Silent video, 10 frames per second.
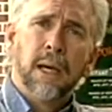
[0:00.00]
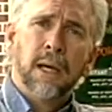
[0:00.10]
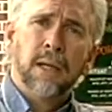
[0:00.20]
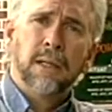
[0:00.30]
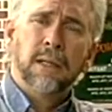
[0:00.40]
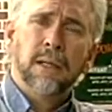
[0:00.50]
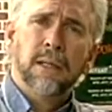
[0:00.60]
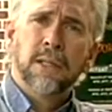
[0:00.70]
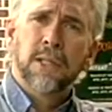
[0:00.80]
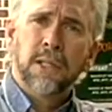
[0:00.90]
And in
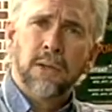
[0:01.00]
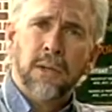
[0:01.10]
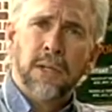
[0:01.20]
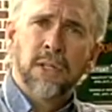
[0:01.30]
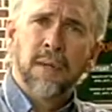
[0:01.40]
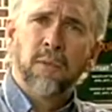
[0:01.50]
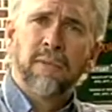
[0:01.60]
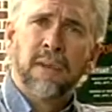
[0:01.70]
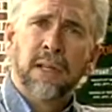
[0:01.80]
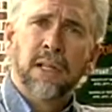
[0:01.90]
this series, I'm
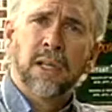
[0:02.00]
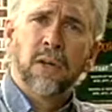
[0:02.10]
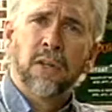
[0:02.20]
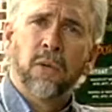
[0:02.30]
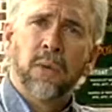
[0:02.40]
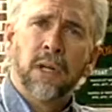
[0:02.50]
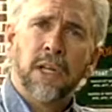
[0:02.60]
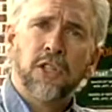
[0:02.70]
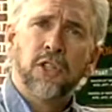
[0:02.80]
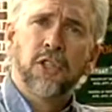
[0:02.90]
reflecting on the
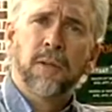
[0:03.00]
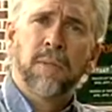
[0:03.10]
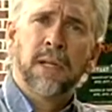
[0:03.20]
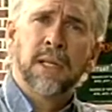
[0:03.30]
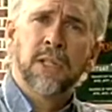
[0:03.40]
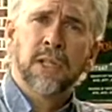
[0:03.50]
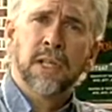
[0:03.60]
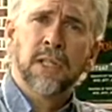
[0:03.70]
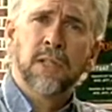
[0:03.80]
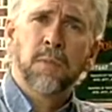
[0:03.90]
relationship that
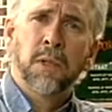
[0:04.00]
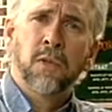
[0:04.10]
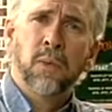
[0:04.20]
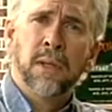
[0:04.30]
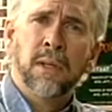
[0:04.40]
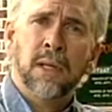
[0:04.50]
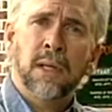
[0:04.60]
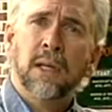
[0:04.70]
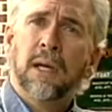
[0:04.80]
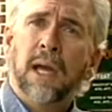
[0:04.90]
exists between
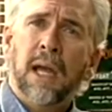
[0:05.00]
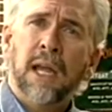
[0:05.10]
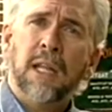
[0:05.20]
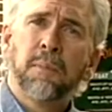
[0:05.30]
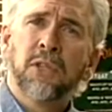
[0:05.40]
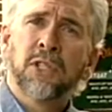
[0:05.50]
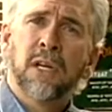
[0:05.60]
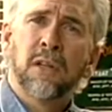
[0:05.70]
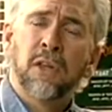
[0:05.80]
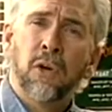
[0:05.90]
the
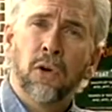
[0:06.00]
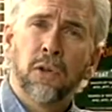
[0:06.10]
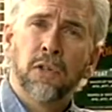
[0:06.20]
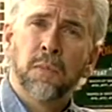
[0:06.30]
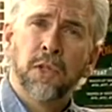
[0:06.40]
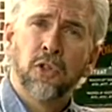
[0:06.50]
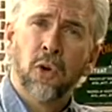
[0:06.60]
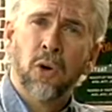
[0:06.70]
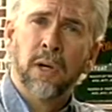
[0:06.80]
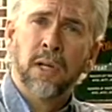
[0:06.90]
80% of the Earth's
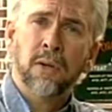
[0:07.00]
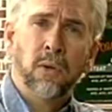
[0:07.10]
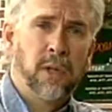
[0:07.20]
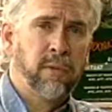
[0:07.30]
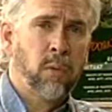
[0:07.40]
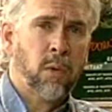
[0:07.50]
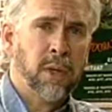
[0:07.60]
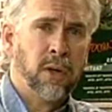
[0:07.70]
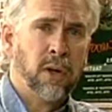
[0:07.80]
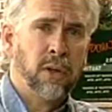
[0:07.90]
majority who live in what we
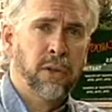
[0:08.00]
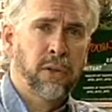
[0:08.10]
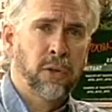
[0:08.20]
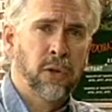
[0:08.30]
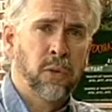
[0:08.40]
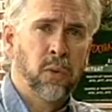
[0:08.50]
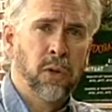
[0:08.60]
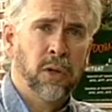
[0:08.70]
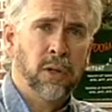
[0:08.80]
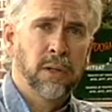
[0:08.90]
call the Third
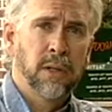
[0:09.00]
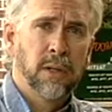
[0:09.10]
World